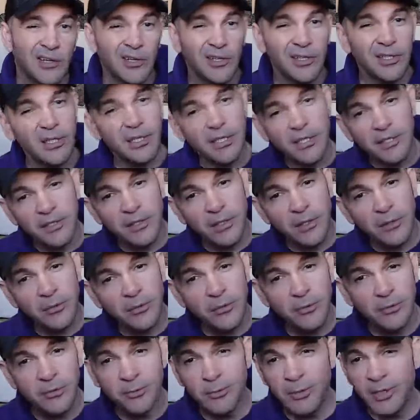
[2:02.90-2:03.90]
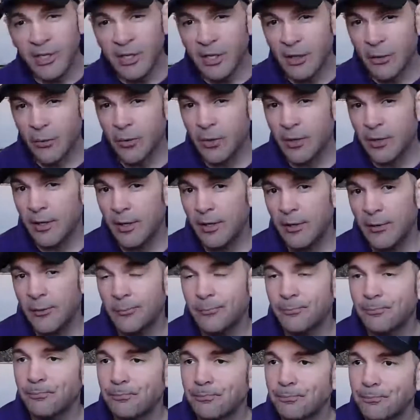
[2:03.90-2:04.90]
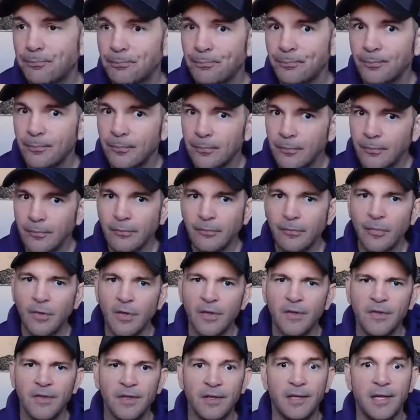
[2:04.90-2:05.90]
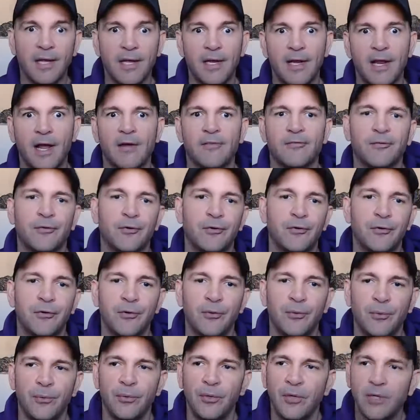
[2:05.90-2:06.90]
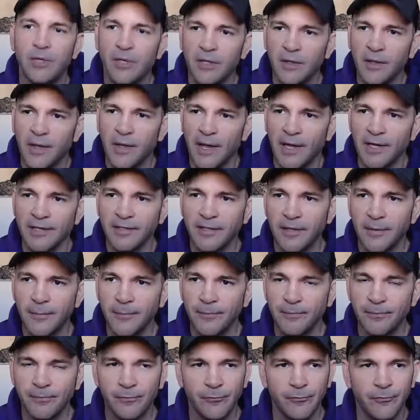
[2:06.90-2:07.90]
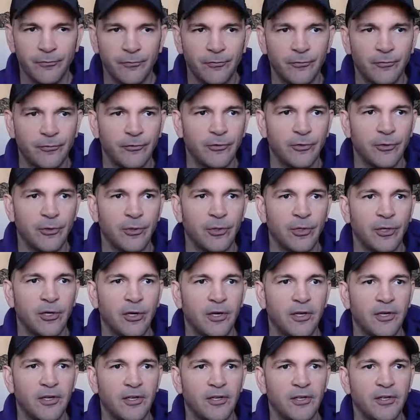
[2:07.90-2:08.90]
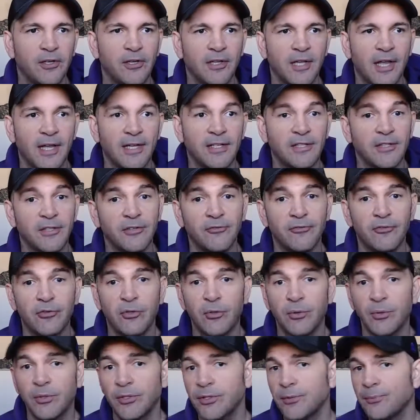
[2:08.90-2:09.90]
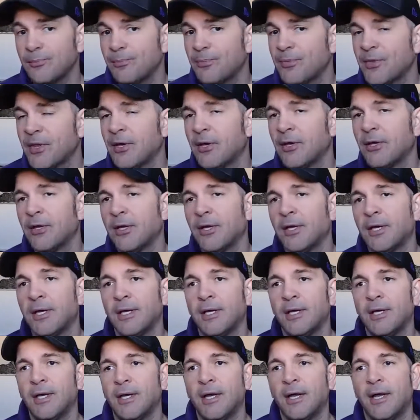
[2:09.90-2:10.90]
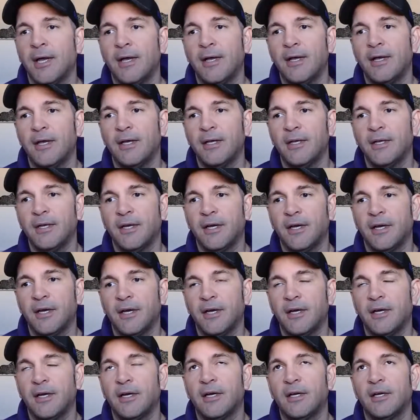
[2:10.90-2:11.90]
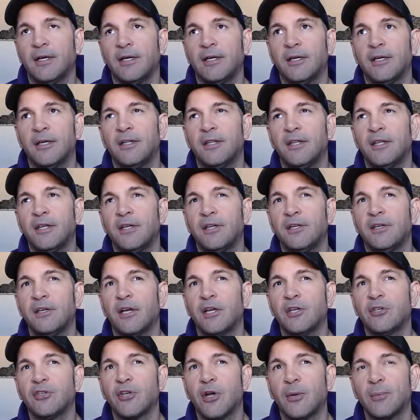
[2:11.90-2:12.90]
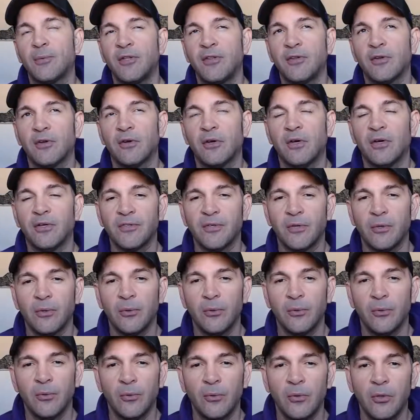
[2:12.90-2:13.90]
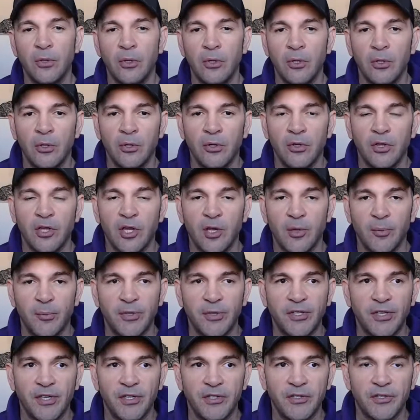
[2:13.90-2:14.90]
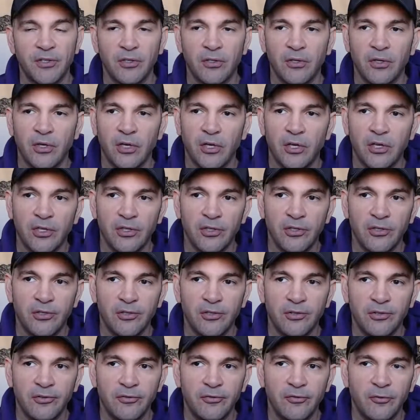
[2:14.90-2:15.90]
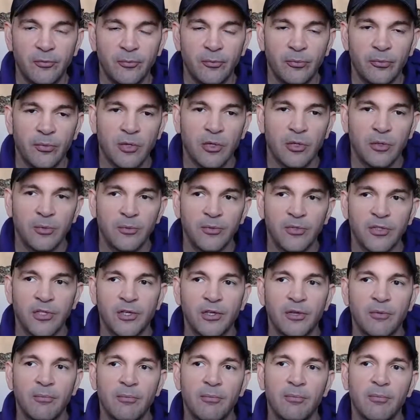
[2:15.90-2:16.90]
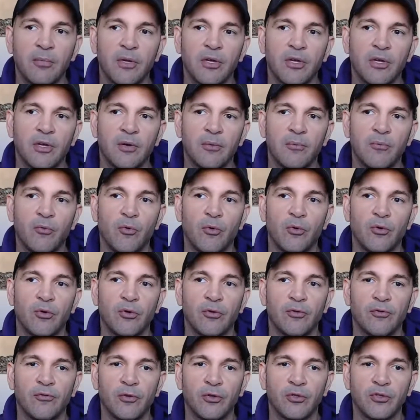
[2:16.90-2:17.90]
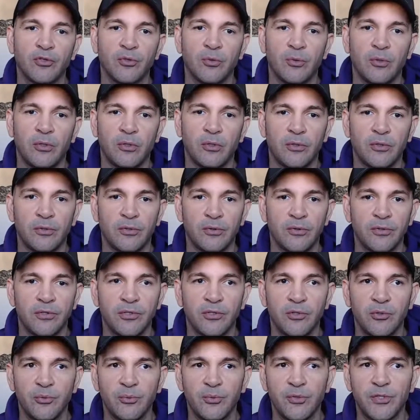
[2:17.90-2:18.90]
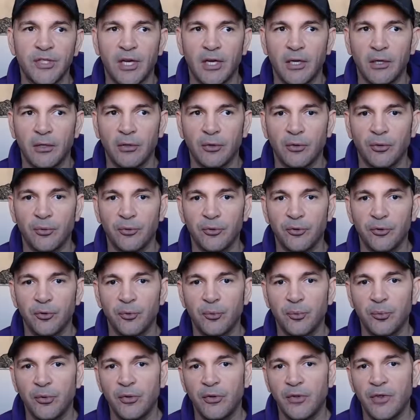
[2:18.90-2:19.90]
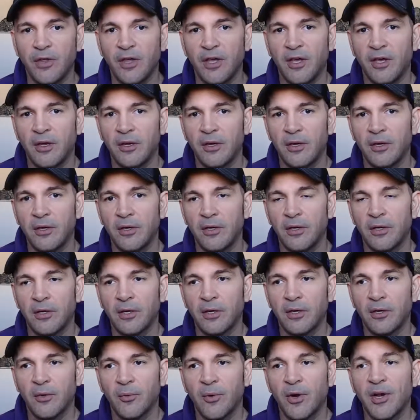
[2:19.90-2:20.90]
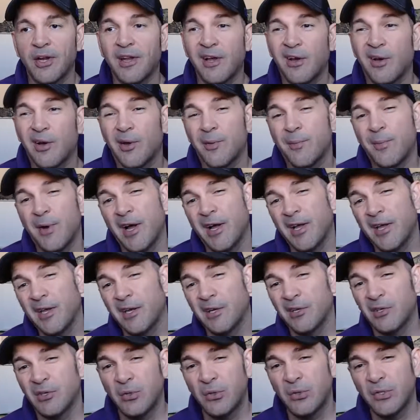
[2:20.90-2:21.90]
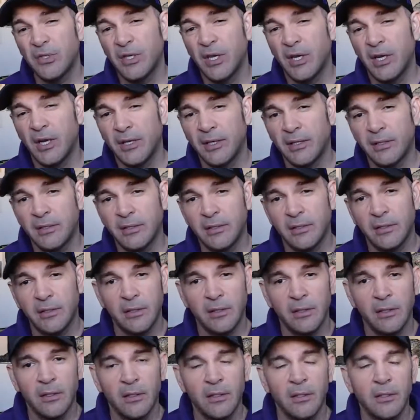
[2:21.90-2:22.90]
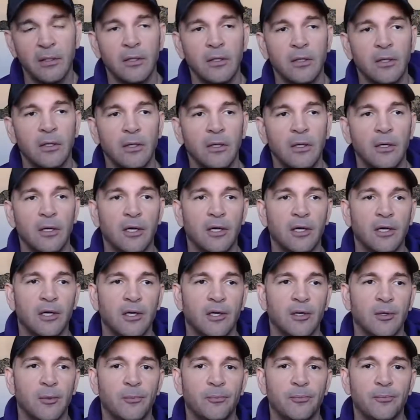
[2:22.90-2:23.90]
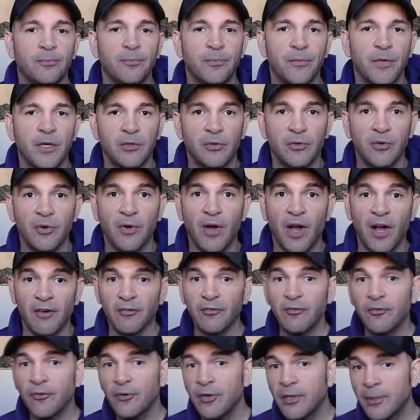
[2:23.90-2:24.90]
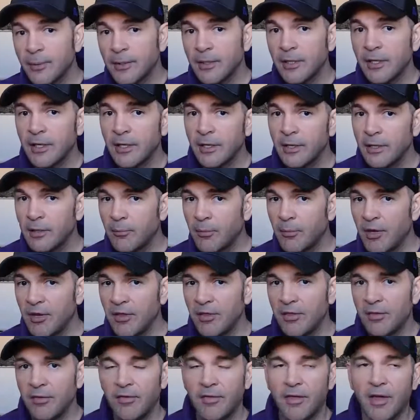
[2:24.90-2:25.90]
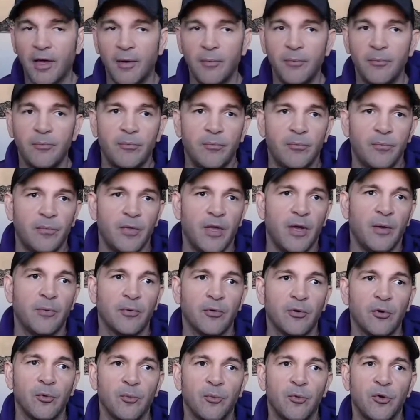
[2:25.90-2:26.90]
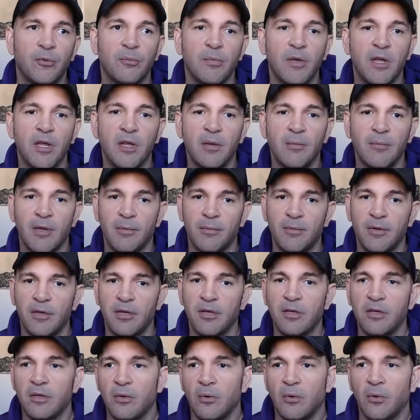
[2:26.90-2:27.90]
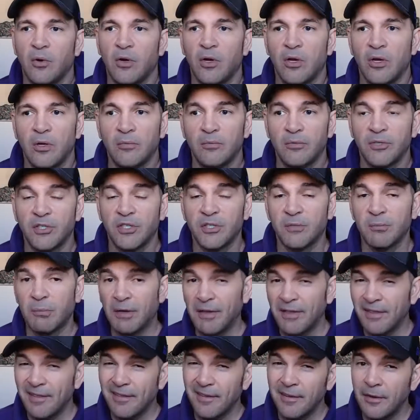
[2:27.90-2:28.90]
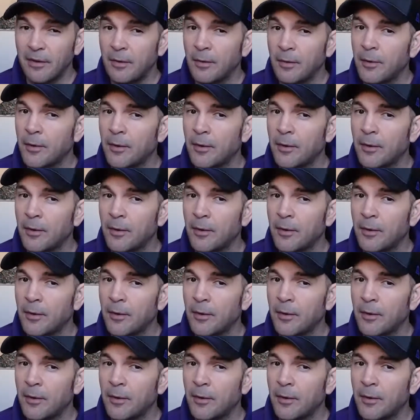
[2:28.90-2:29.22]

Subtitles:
on the East Coast, which may not work out. And then late afternoon in Alaska for our Alaskan viewers. And then I dropped in there also the potential of starting a more virtual Zoom style group that right now I'm eyeing Tuesday nights. I don't know how frequently in a month that group would meet, maybe just monthly.